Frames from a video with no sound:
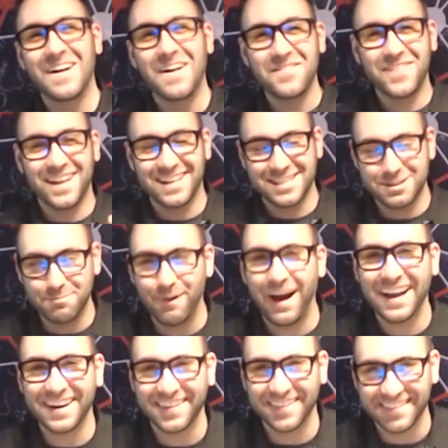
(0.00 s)
that
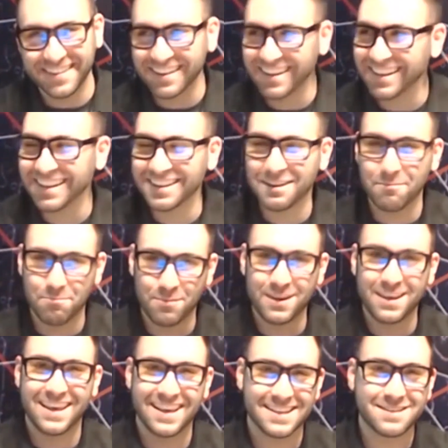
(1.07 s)
inspired the
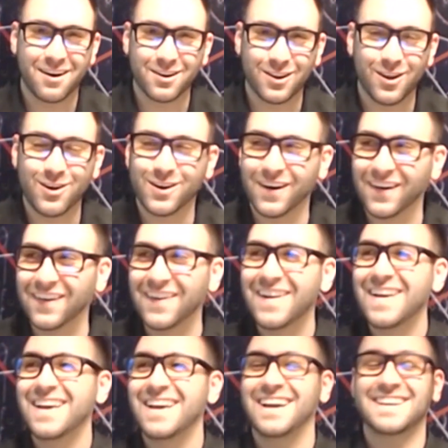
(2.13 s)
bee as our logo.
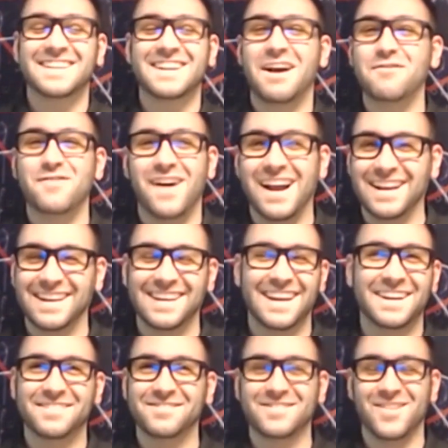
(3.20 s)
I cannot find it. I
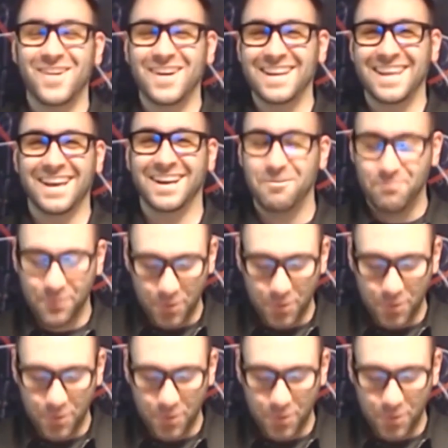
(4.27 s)
have no idea.